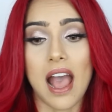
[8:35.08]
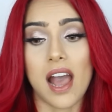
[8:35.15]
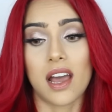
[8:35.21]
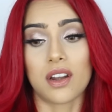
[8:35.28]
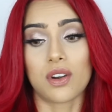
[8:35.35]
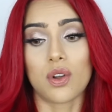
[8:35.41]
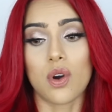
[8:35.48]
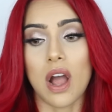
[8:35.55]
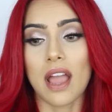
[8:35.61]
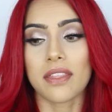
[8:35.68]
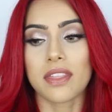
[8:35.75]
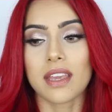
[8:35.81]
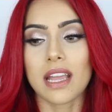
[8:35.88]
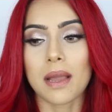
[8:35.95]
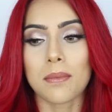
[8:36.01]
I don't know. I
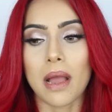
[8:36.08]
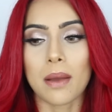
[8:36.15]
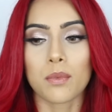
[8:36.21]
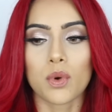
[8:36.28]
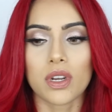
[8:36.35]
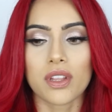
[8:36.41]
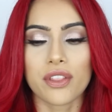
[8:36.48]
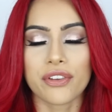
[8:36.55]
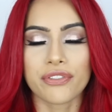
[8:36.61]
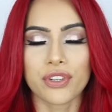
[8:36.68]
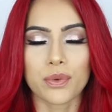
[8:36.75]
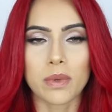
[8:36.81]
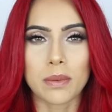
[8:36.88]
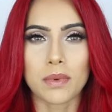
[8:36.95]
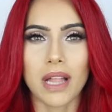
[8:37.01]
think I'm one of the
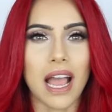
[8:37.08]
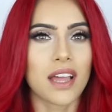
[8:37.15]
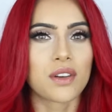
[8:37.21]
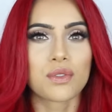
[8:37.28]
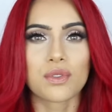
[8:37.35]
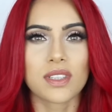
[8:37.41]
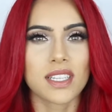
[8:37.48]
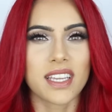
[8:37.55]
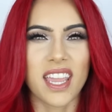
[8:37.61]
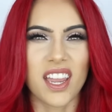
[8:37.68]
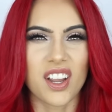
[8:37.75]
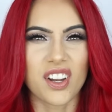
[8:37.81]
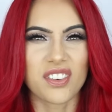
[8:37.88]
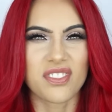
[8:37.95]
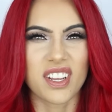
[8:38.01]
few people, I don't really
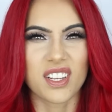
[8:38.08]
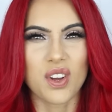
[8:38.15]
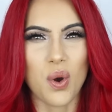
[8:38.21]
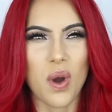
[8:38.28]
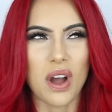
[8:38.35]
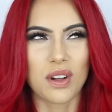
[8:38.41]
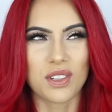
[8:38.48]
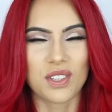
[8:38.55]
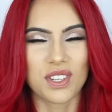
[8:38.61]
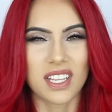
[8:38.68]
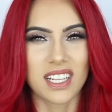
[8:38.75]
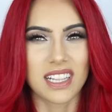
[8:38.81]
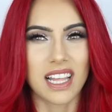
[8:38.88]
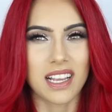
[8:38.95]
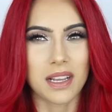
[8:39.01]
care if I go out
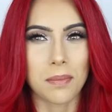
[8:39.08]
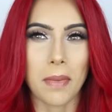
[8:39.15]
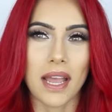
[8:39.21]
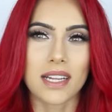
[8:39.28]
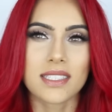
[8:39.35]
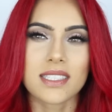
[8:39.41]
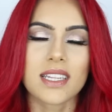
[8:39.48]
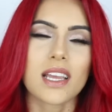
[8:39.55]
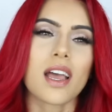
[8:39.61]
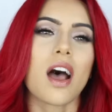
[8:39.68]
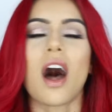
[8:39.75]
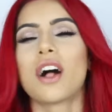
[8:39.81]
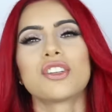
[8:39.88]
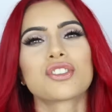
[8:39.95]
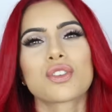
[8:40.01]
looking like a mess.
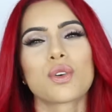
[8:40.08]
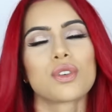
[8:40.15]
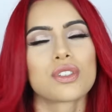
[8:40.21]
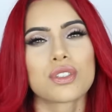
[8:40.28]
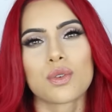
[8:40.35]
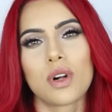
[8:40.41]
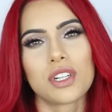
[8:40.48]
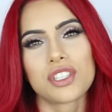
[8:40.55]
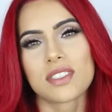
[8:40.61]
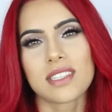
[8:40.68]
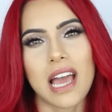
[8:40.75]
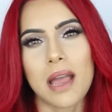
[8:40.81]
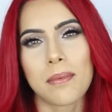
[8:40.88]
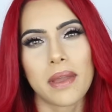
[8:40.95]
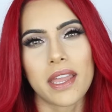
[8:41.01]
I'll just go to school, I'll just
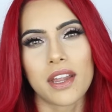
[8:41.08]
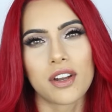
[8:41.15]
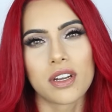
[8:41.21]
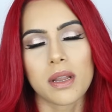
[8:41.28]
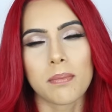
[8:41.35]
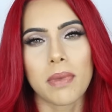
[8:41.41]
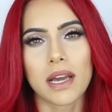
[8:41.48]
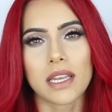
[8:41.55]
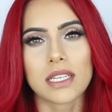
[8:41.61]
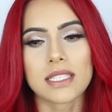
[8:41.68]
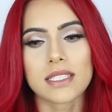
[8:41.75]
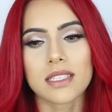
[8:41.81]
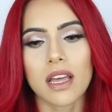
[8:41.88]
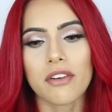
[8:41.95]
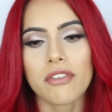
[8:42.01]
tie my hair in a bun and
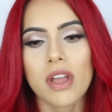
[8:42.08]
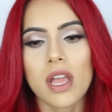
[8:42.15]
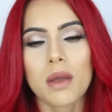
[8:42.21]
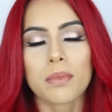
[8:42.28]
stuff.